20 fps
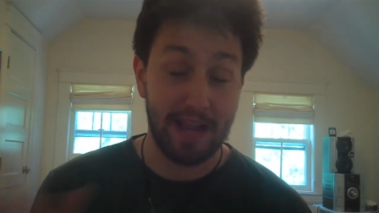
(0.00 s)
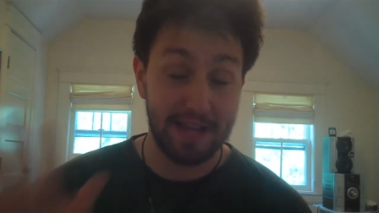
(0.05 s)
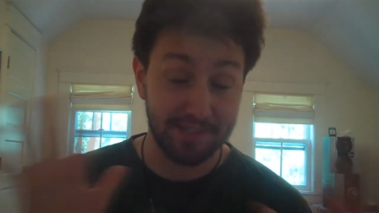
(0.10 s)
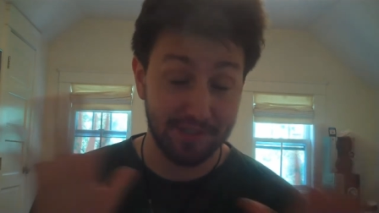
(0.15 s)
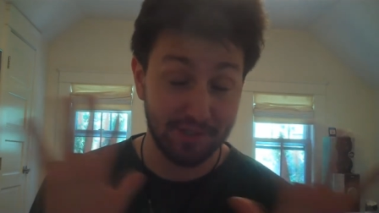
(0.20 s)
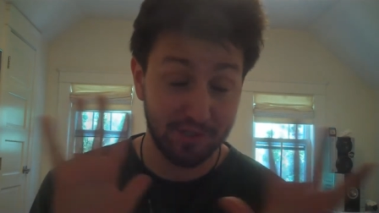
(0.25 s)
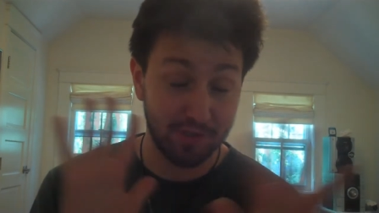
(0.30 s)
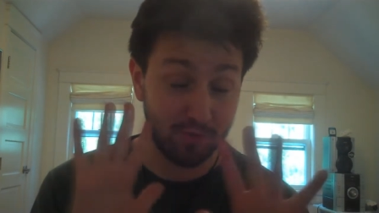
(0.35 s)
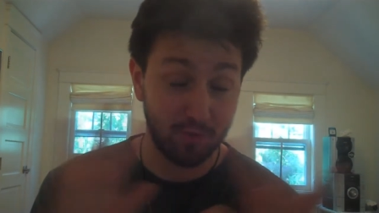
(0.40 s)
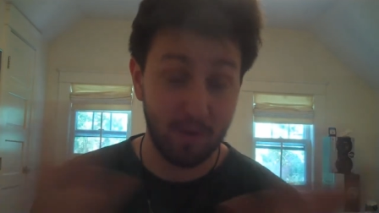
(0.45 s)
I
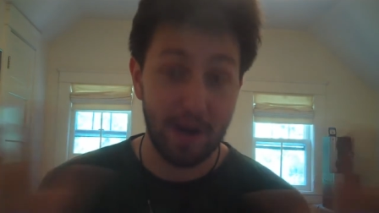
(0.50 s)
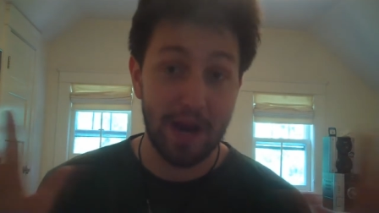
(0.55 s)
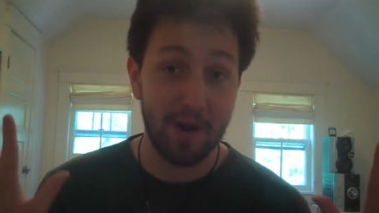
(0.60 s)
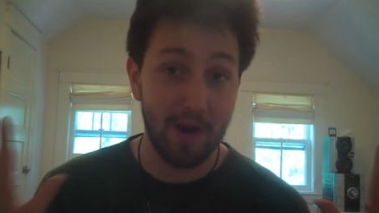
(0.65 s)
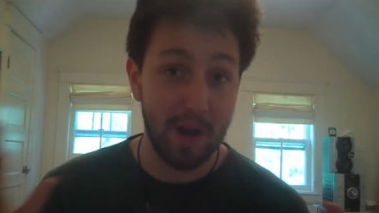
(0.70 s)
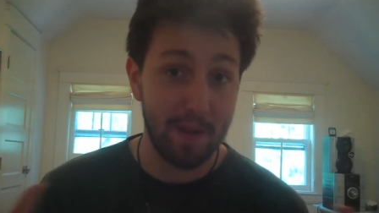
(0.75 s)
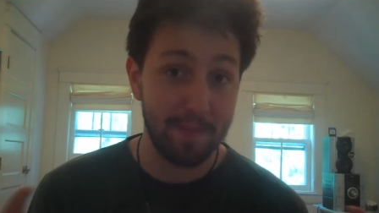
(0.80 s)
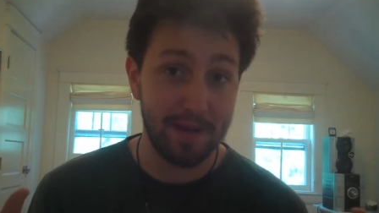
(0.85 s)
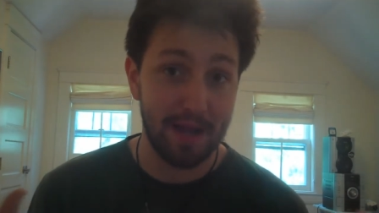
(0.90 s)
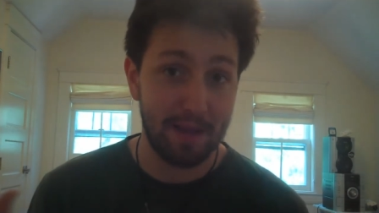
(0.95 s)
swear
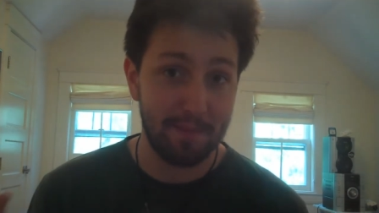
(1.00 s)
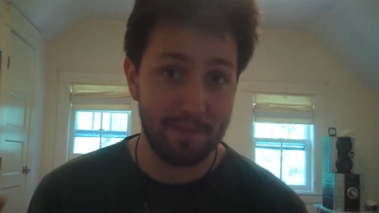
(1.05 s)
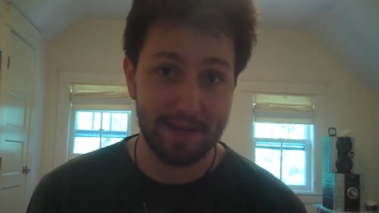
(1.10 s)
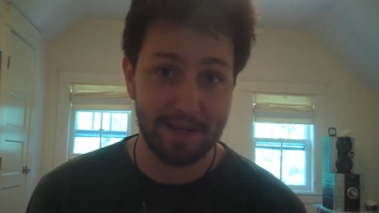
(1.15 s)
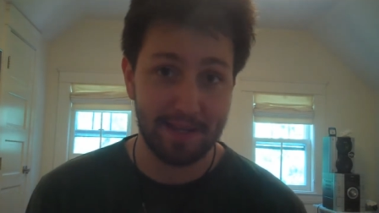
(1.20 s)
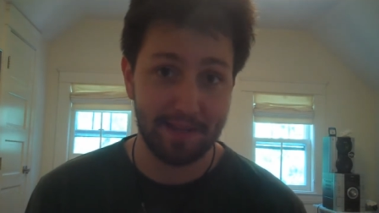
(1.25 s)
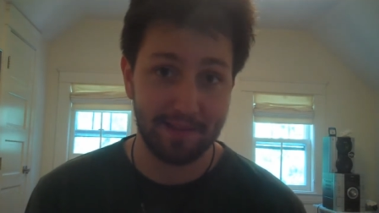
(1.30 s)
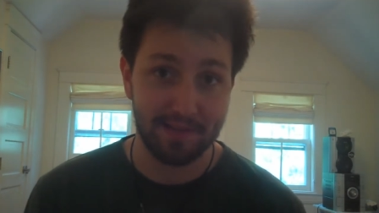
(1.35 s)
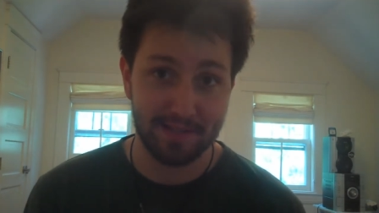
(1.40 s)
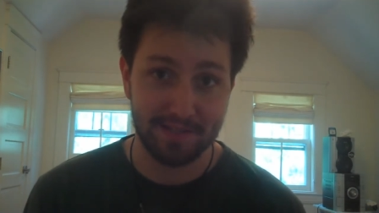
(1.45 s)
I'm not
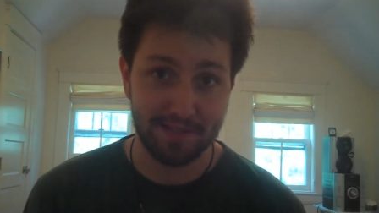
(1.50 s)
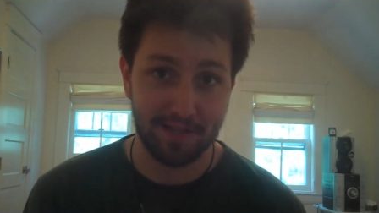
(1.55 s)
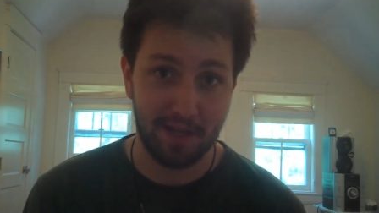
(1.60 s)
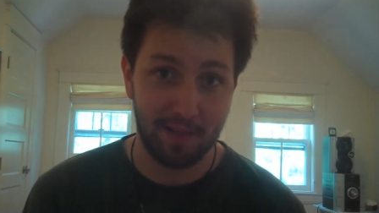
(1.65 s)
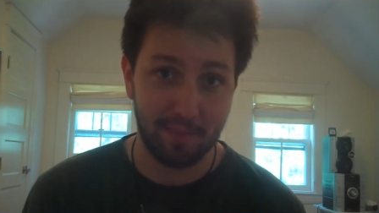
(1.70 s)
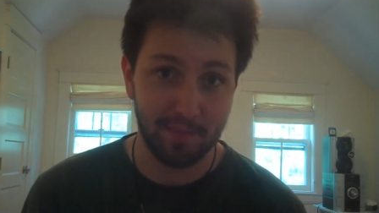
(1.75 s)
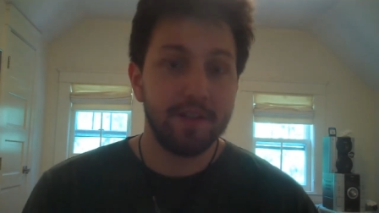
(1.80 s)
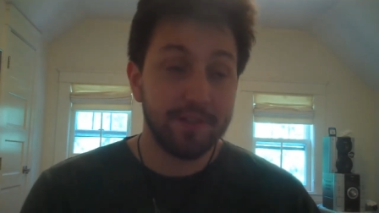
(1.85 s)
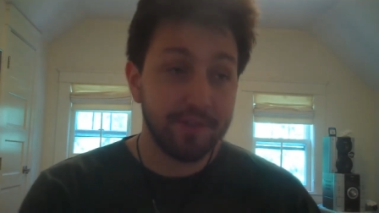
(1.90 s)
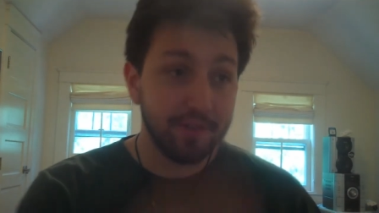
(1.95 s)
making this
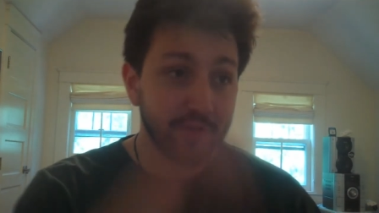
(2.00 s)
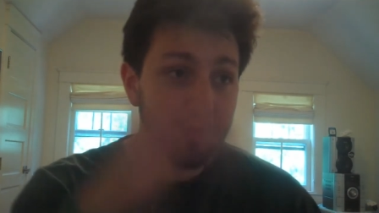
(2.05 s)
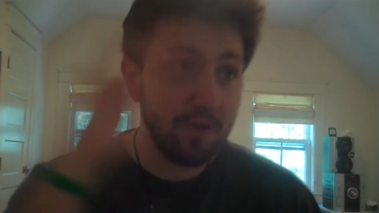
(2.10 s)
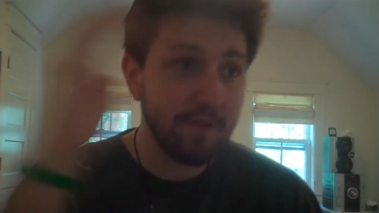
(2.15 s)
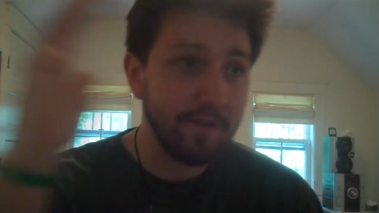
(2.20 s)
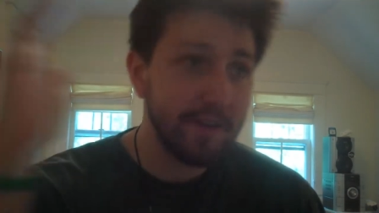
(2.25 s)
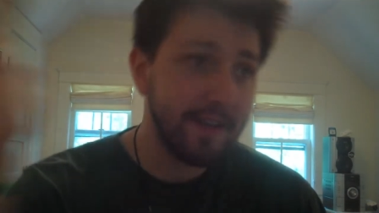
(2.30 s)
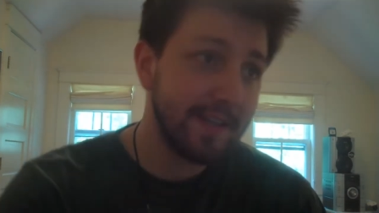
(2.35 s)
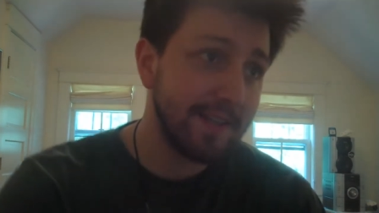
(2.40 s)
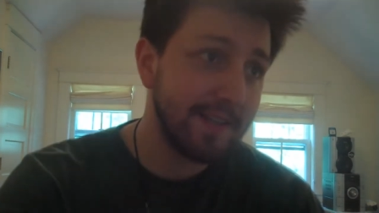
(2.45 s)
up. The
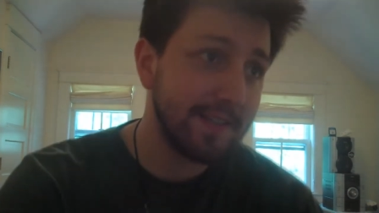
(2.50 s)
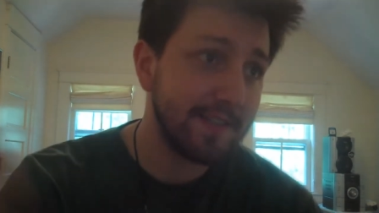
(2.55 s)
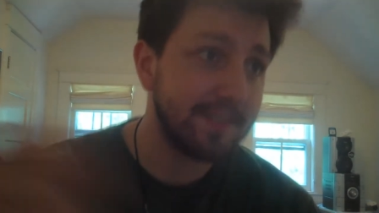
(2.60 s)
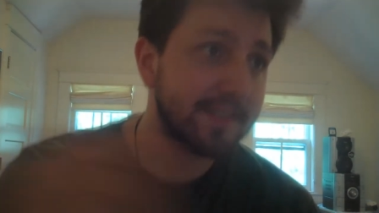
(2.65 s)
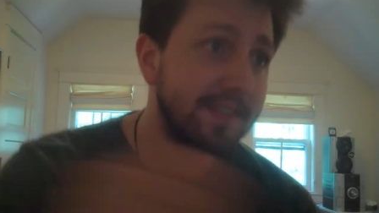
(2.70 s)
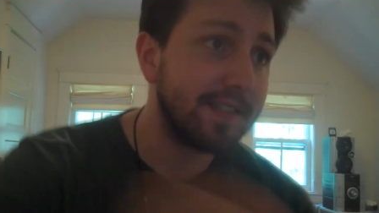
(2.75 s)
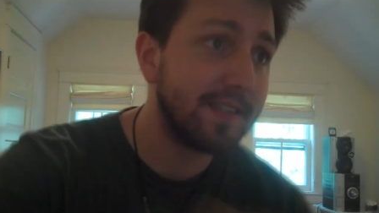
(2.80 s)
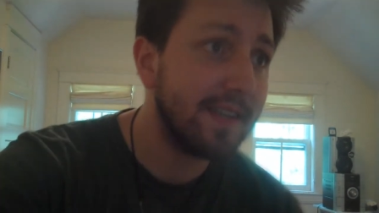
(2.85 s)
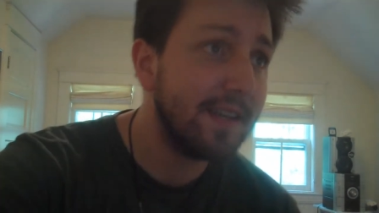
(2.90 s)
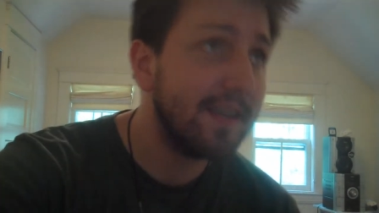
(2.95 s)
story
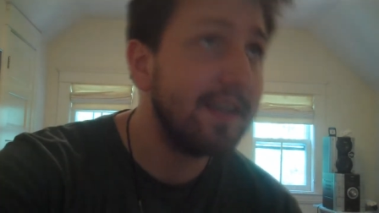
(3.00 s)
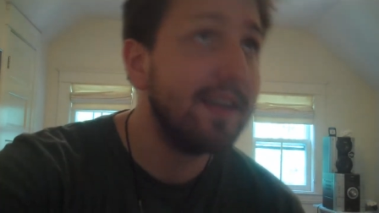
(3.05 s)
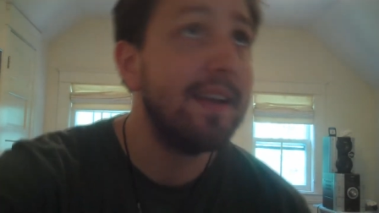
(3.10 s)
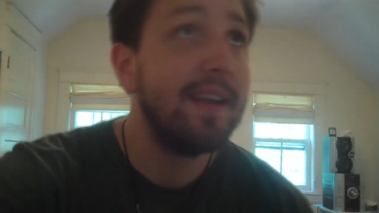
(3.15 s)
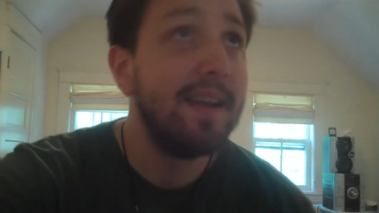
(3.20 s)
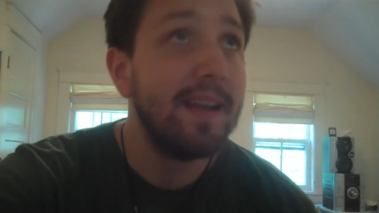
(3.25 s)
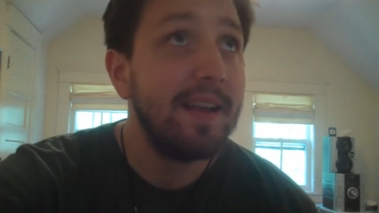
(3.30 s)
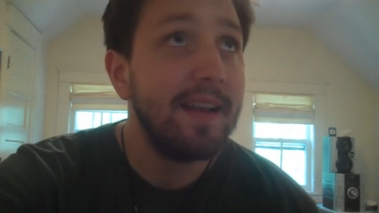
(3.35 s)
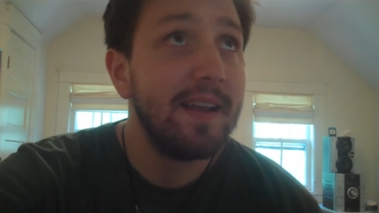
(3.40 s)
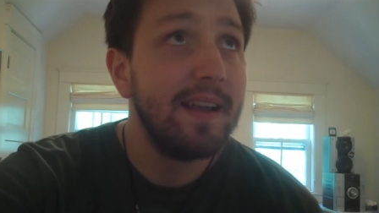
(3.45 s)

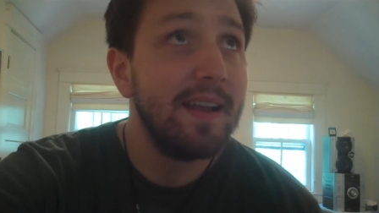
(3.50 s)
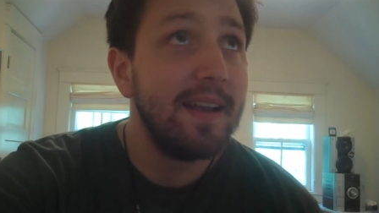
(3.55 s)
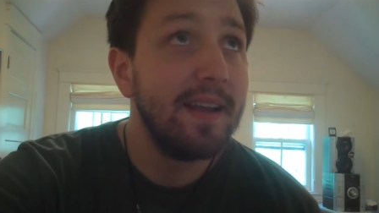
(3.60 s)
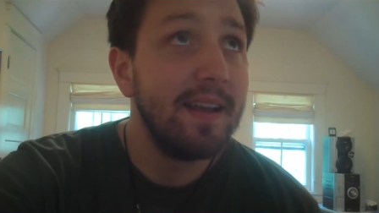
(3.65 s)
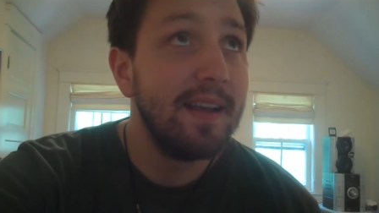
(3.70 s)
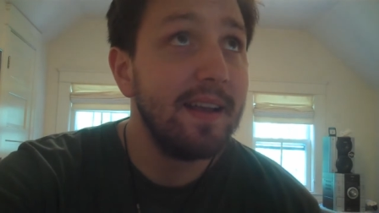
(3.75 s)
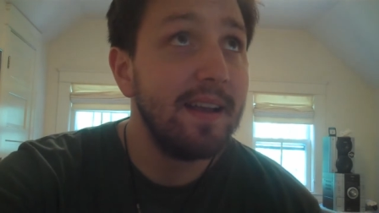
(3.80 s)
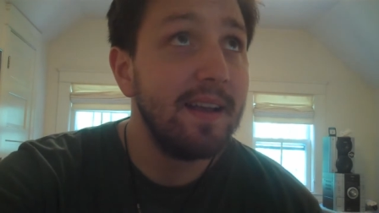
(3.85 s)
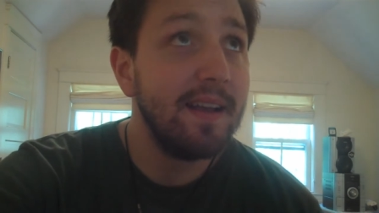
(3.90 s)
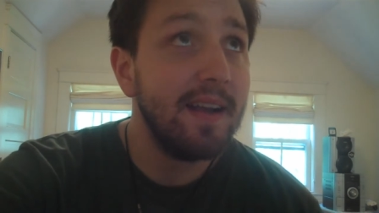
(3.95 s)
is
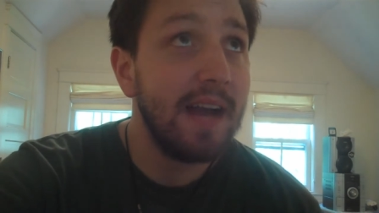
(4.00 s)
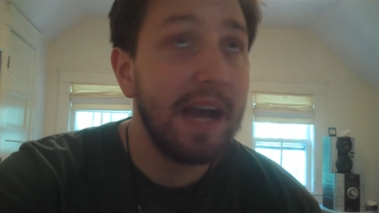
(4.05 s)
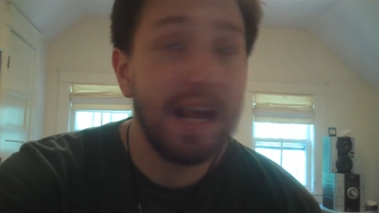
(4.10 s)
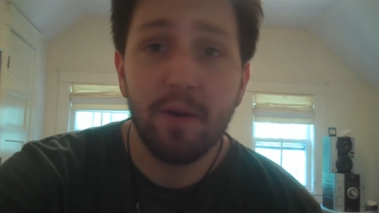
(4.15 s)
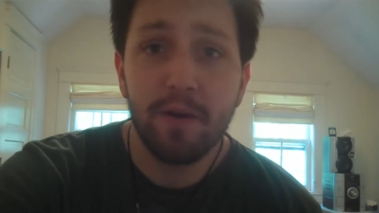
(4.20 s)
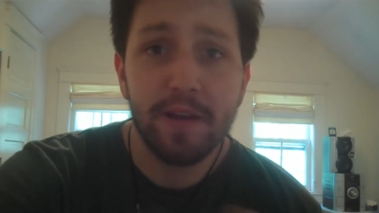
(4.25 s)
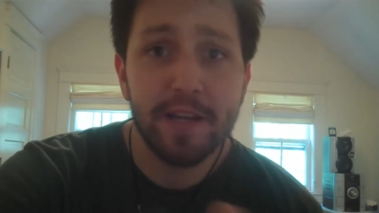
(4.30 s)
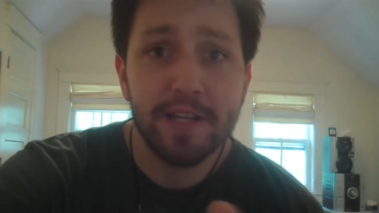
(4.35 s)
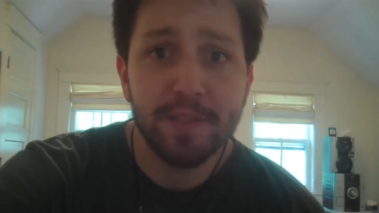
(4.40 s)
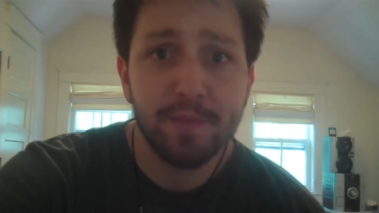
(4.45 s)
how
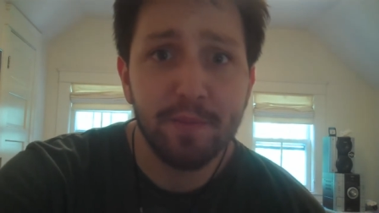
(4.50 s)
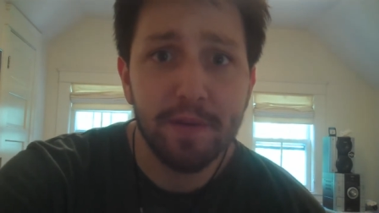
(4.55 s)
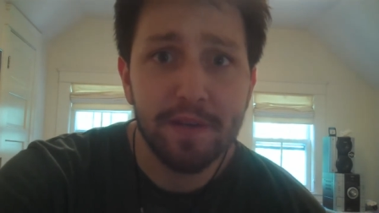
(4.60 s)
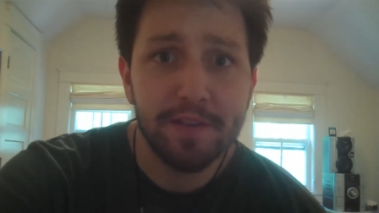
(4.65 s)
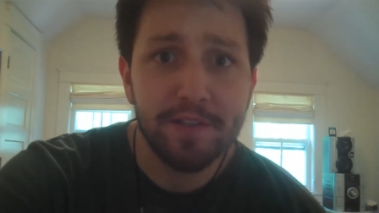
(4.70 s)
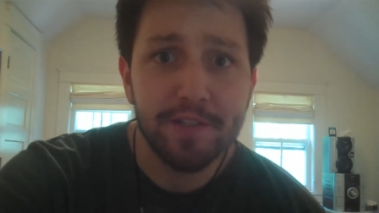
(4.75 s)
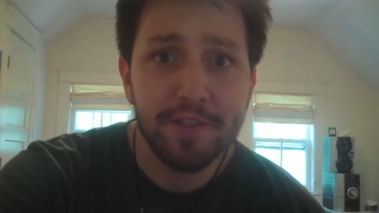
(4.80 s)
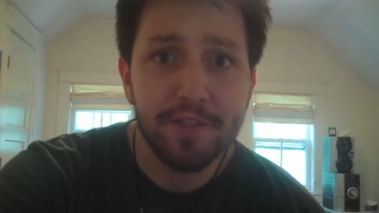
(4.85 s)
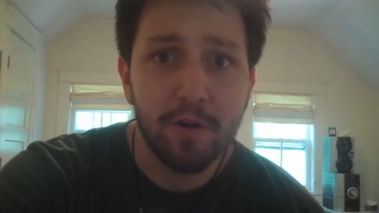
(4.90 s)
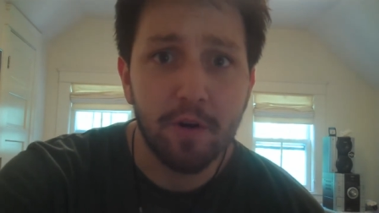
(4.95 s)
do I explain
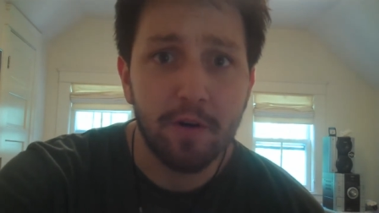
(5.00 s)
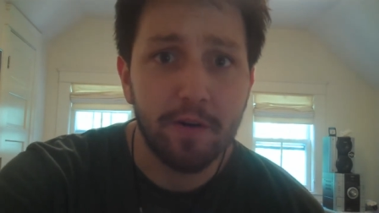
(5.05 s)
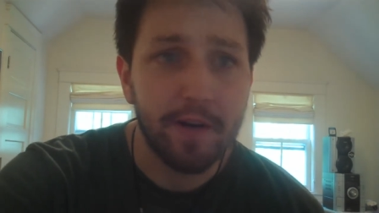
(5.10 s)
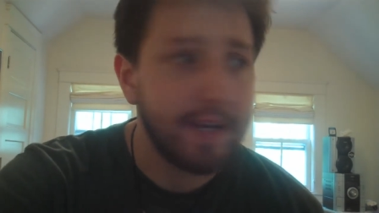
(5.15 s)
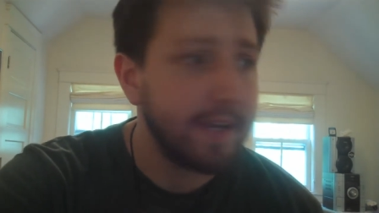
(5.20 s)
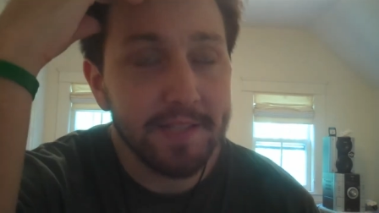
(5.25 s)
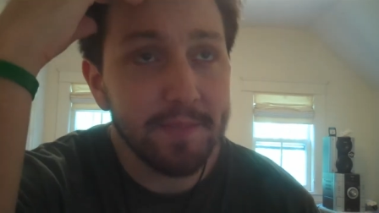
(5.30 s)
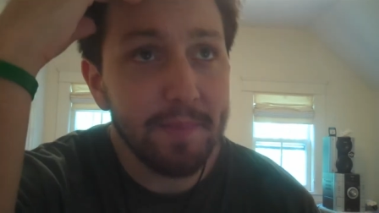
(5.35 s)
the story?